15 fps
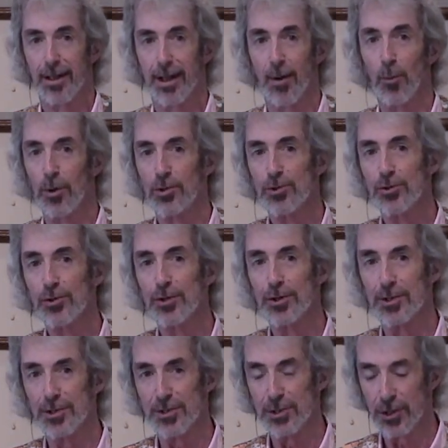I want you to
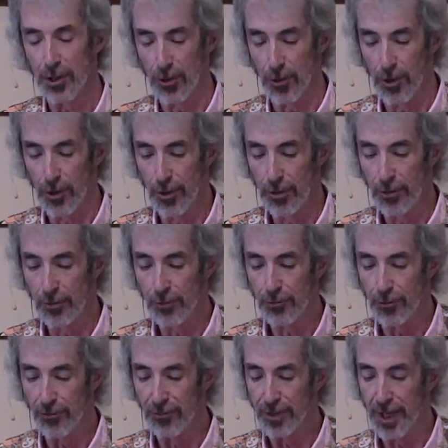discard
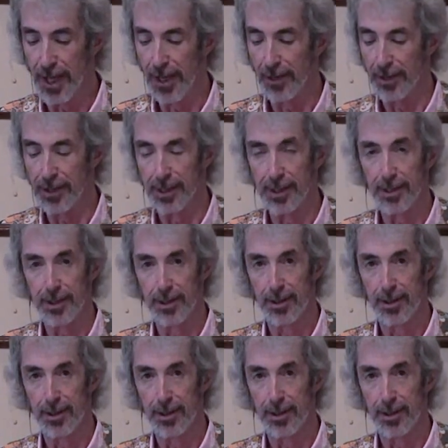triviality,